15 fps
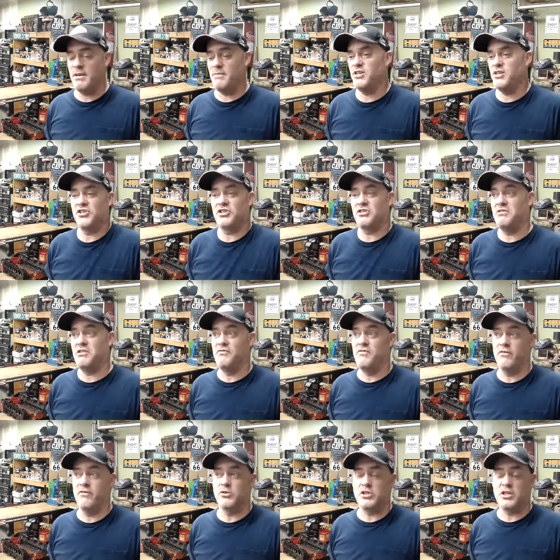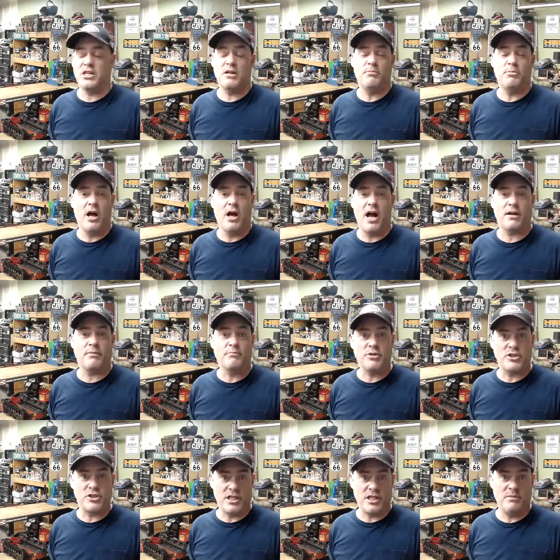maybe you've never seen a block
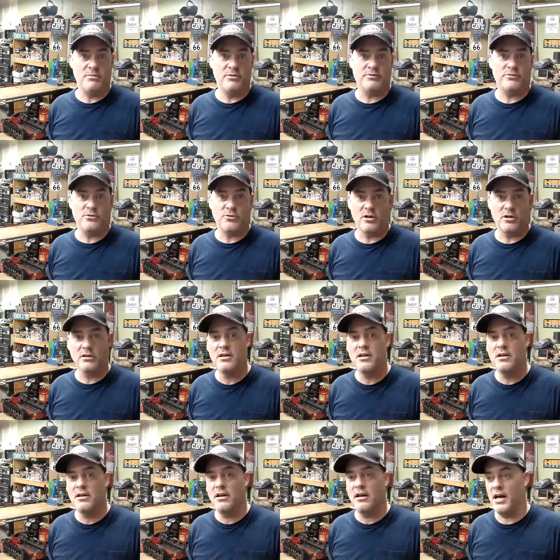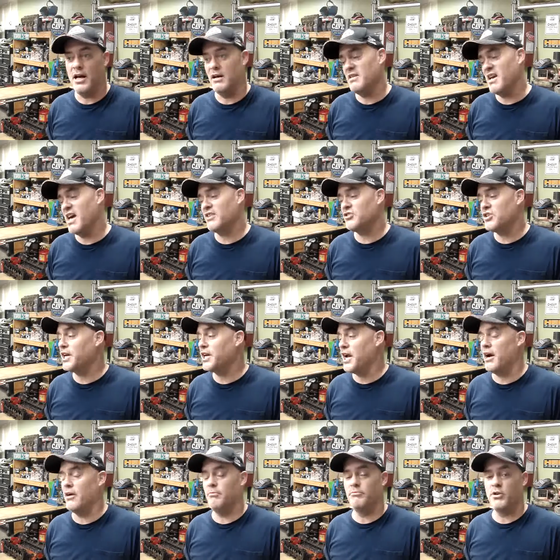machine before, yeah, check it
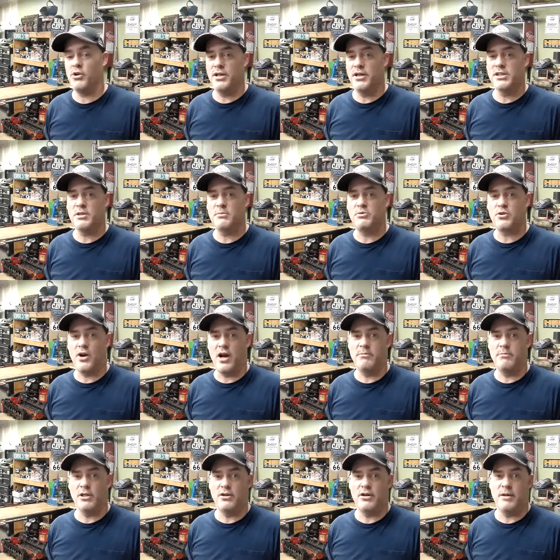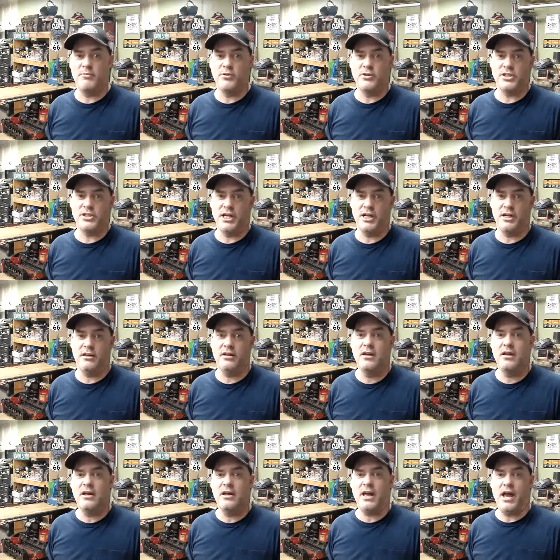out. Go ahead and subscribe below. I appreciate it.
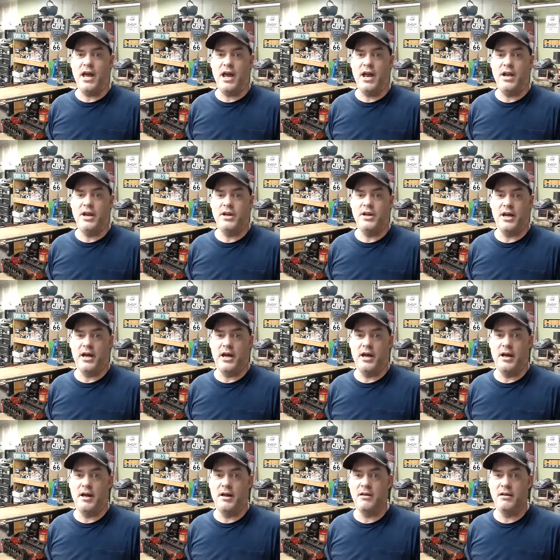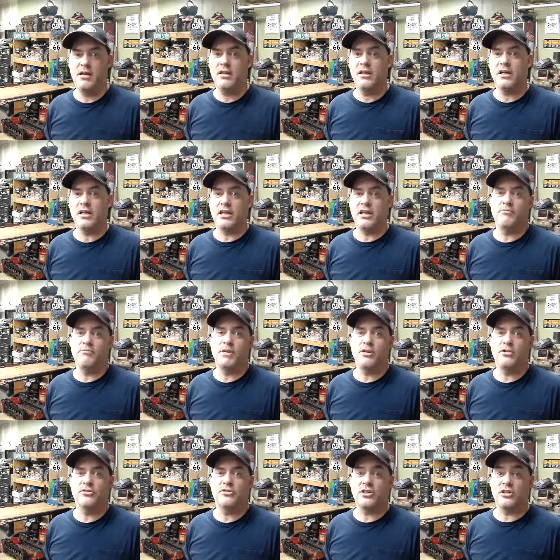And give me
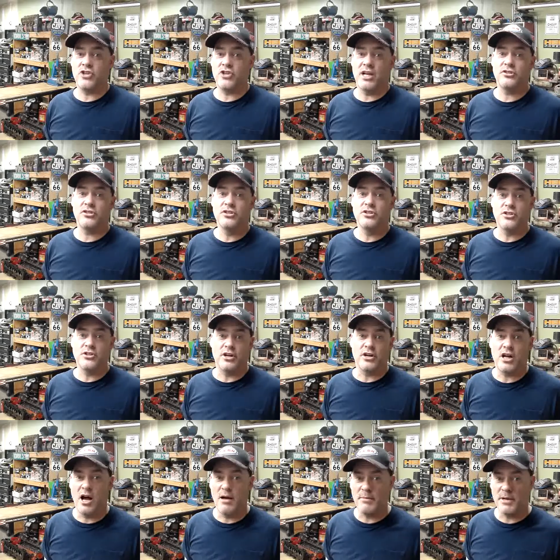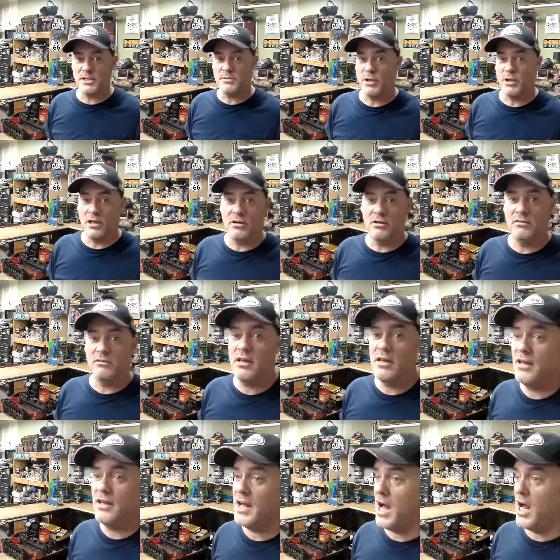your suggestions and your comments below.
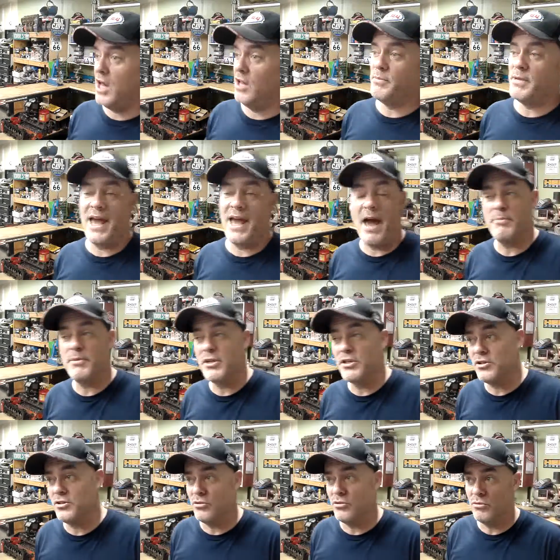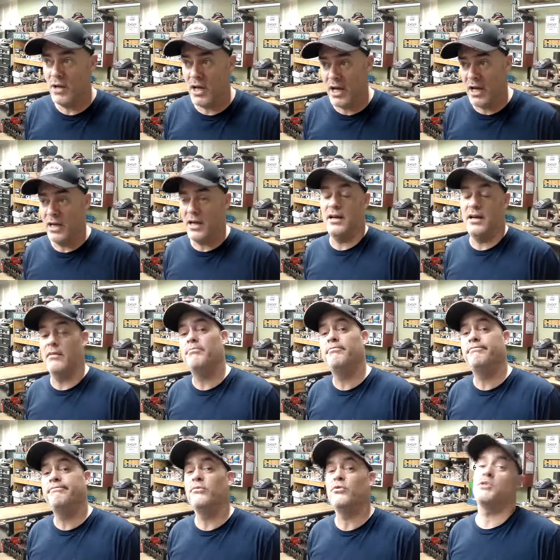I'll be happy to
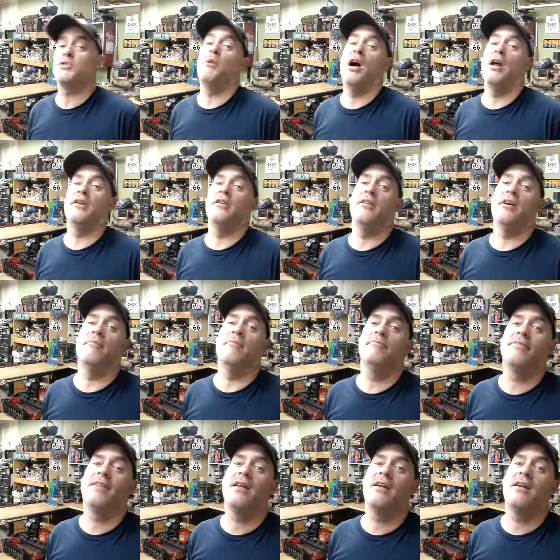respond to them